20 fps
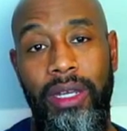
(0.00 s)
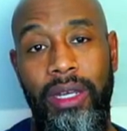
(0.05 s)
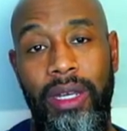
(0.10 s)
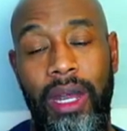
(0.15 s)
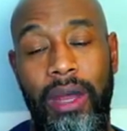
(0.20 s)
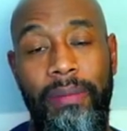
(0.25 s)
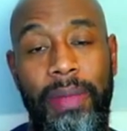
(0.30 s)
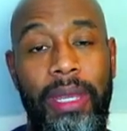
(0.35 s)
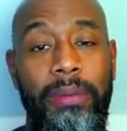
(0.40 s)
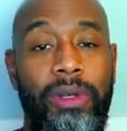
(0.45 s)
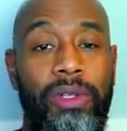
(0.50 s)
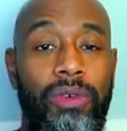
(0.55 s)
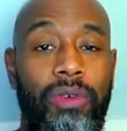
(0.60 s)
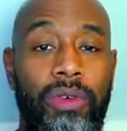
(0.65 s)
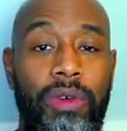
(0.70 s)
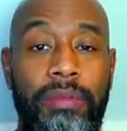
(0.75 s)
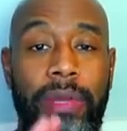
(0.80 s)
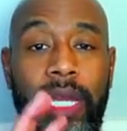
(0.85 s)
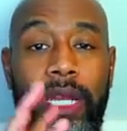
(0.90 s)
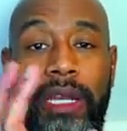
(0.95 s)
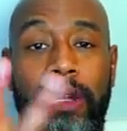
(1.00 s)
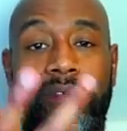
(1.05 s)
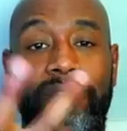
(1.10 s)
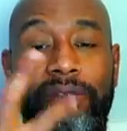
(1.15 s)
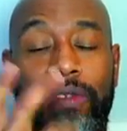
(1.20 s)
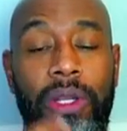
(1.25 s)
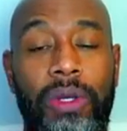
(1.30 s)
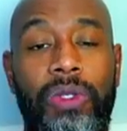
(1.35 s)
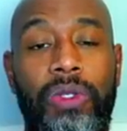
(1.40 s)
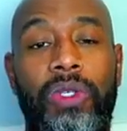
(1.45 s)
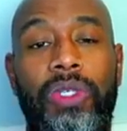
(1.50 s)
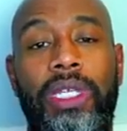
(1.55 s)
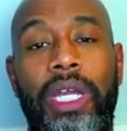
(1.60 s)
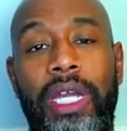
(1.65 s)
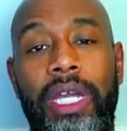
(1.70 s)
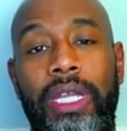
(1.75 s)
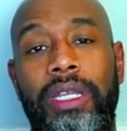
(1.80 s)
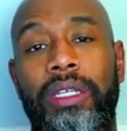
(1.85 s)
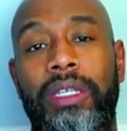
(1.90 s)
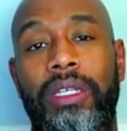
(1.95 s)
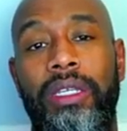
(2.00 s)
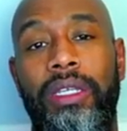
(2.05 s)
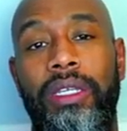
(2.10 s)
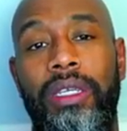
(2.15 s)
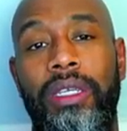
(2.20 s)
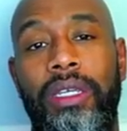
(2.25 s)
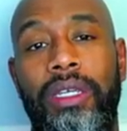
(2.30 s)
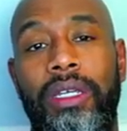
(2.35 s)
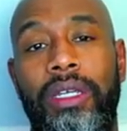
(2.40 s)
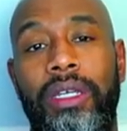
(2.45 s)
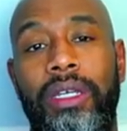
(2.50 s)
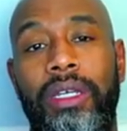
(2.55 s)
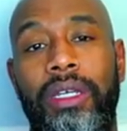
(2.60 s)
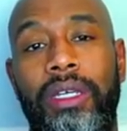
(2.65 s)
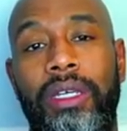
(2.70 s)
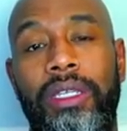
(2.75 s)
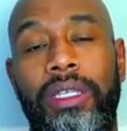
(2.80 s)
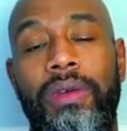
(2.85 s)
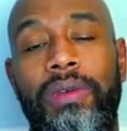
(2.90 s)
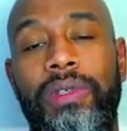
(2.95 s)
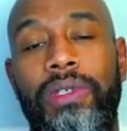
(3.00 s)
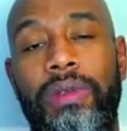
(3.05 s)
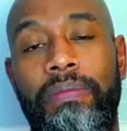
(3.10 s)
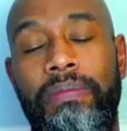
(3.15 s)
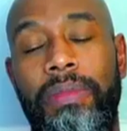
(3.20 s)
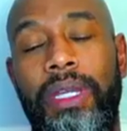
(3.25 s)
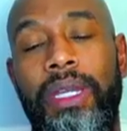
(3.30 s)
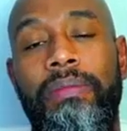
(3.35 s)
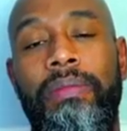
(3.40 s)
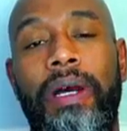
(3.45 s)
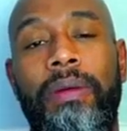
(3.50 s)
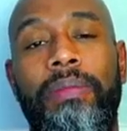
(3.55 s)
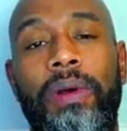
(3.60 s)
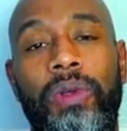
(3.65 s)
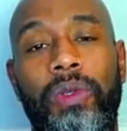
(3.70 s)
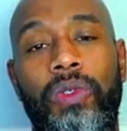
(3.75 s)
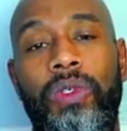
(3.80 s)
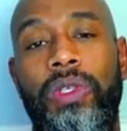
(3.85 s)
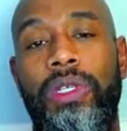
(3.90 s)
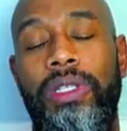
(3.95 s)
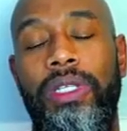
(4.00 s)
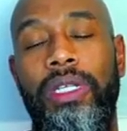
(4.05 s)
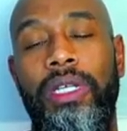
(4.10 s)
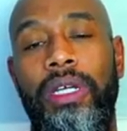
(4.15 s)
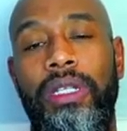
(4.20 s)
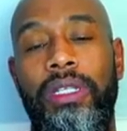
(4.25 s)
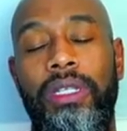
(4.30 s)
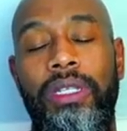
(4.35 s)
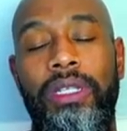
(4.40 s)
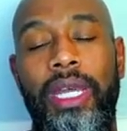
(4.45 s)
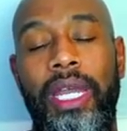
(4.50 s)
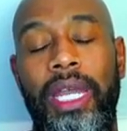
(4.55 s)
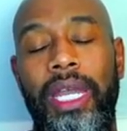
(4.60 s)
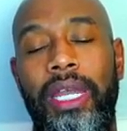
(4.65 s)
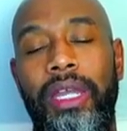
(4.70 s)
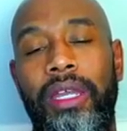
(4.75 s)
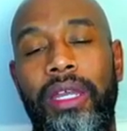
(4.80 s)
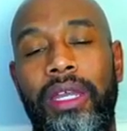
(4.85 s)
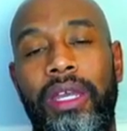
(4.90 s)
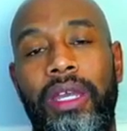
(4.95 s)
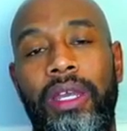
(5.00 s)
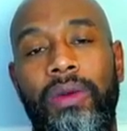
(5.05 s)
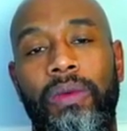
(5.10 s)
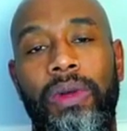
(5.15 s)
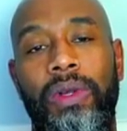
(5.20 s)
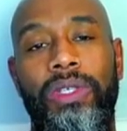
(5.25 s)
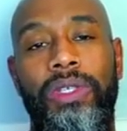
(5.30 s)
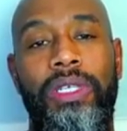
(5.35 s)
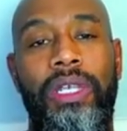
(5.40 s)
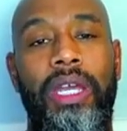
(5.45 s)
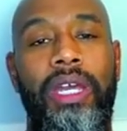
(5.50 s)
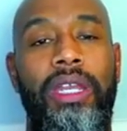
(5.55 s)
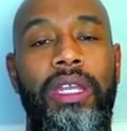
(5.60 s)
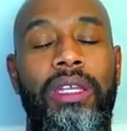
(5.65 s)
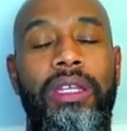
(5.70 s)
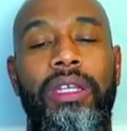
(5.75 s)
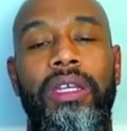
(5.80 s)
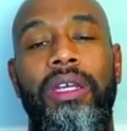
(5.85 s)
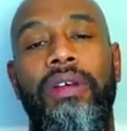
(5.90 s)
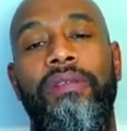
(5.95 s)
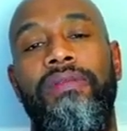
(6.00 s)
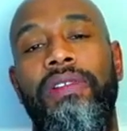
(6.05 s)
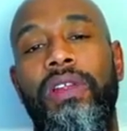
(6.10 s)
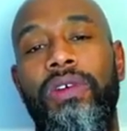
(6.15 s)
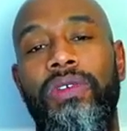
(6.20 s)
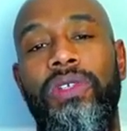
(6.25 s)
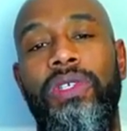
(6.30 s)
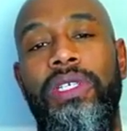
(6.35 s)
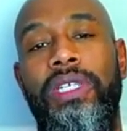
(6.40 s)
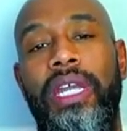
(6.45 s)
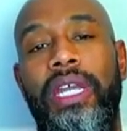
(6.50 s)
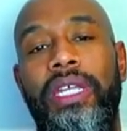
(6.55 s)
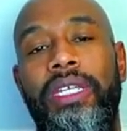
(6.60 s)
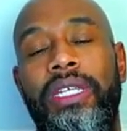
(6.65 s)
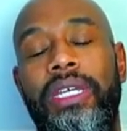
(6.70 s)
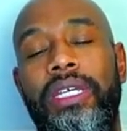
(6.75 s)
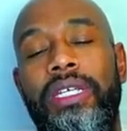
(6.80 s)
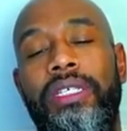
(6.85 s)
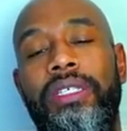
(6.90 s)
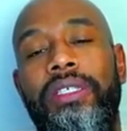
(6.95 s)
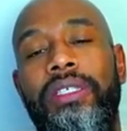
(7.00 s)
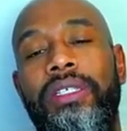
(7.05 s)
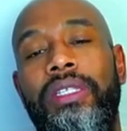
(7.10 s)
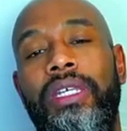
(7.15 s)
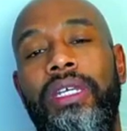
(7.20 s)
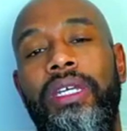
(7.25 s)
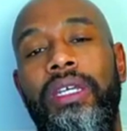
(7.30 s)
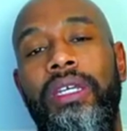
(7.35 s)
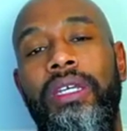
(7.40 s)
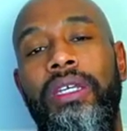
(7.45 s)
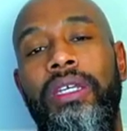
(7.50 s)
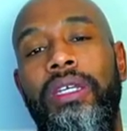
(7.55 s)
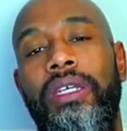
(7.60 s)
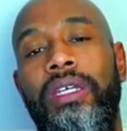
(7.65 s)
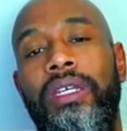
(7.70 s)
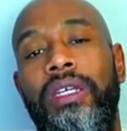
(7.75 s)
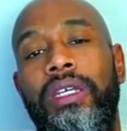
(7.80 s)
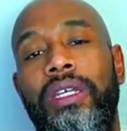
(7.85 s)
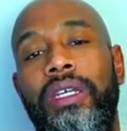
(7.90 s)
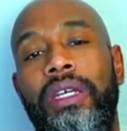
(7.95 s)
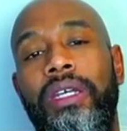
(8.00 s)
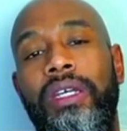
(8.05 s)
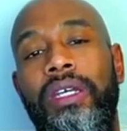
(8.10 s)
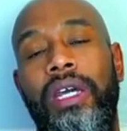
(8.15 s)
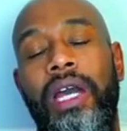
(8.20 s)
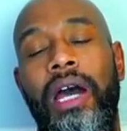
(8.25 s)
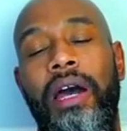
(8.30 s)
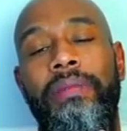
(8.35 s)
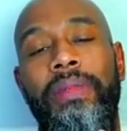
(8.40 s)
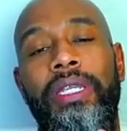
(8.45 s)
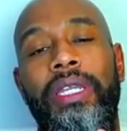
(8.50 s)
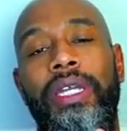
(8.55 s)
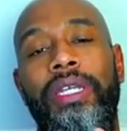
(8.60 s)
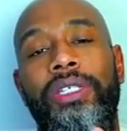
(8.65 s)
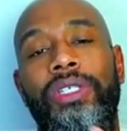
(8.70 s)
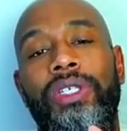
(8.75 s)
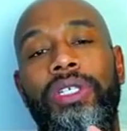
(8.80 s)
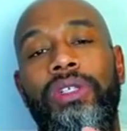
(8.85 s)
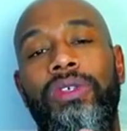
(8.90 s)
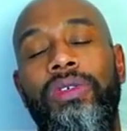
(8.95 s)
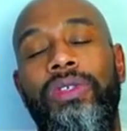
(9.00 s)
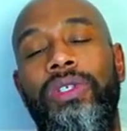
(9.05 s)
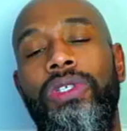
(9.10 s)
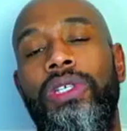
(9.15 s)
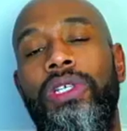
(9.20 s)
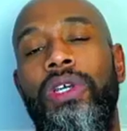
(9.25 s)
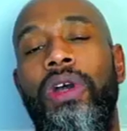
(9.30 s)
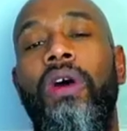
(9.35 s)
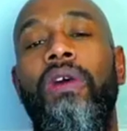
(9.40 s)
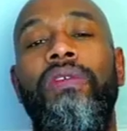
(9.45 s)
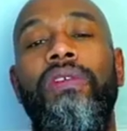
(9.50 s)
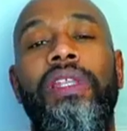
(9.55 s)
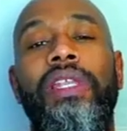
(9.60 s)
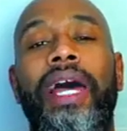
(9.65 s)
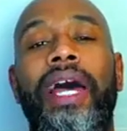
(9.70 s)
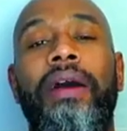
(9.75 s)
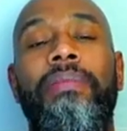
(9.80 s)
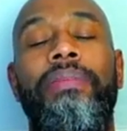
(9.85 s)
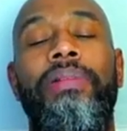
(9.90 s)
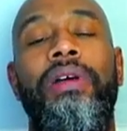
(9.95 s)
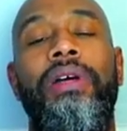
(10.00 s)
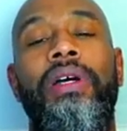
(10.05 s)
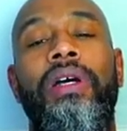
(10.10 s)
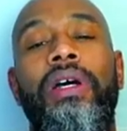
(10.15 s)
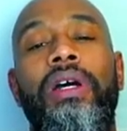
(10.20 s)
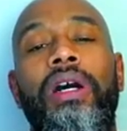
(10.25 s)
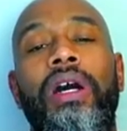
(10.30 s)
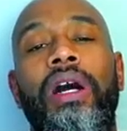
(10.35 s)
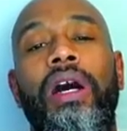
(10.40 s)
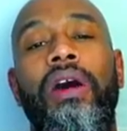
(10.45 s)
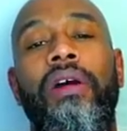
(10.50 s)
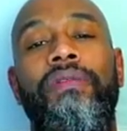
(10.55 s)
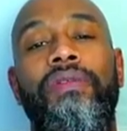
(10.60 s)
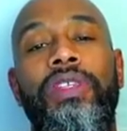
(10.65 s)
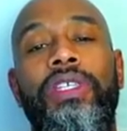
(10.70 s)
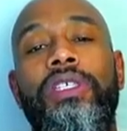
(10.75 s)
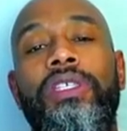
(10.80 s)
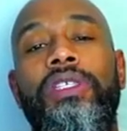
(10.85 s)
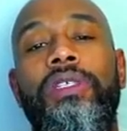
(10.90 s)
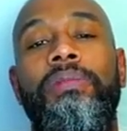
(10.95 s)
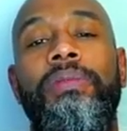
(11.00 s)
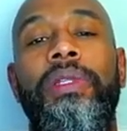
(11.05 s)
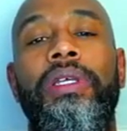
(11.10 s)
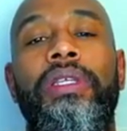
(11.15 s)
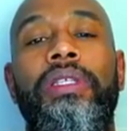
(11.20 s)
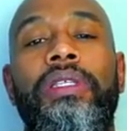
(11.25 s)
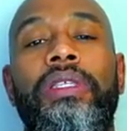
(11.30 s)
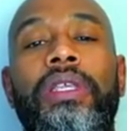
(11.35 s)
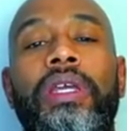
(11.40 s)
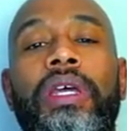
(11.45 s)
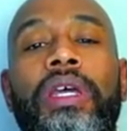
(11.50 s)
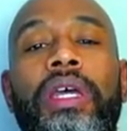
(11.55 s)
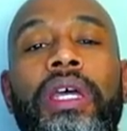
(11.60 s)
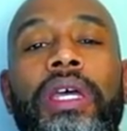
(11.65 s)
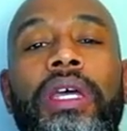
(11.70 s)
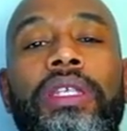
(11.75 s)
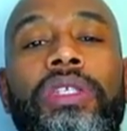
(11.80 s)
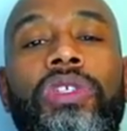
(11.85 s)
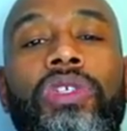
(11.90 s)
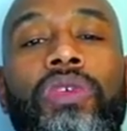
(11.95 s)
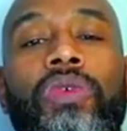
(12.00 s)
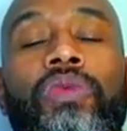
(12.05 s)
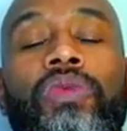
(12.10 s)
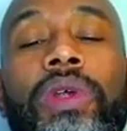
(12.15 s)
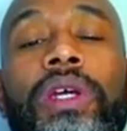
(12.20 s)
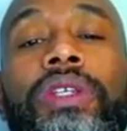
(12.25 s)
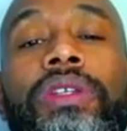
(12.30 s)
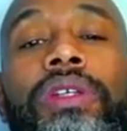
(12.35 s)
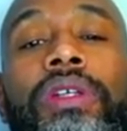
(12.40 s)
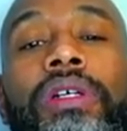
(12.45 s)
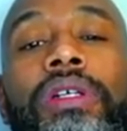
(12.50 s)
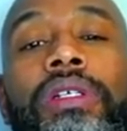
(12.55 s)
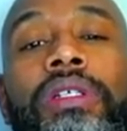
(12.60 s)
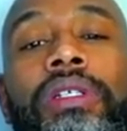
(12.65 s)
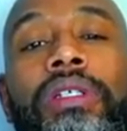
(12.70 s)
I'm able to remain in flow state. There was a meme I posted the other day where it said flow state is the combination, or it's the overlap of discipline and surrender.